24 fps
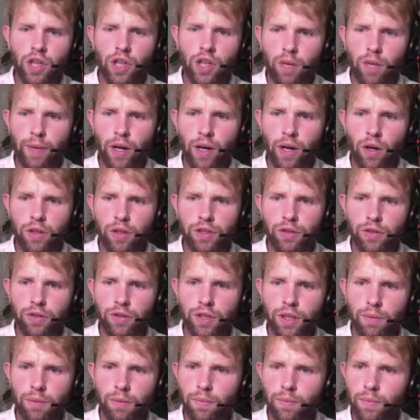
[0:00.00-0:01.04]
about also
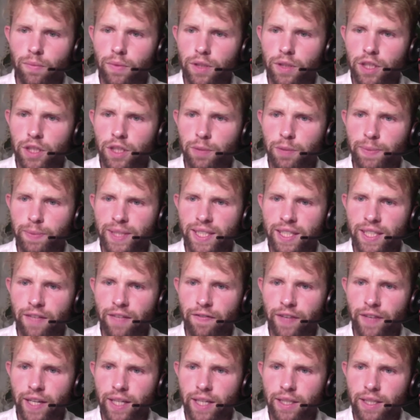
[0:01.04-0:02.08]
some
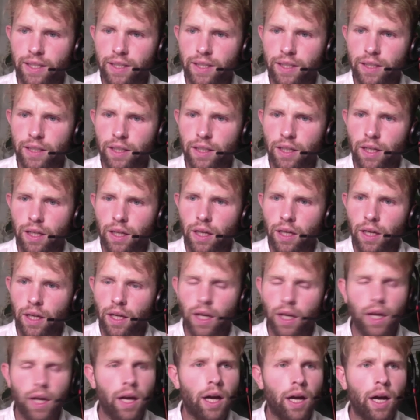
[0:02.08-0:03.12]
specifics,
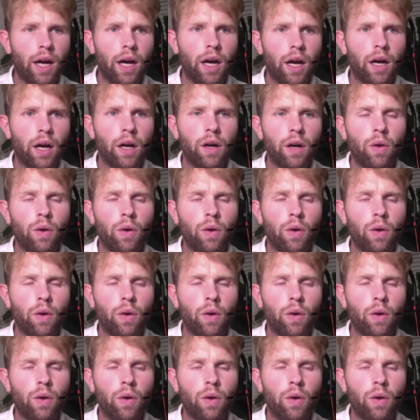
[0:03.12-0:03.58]
if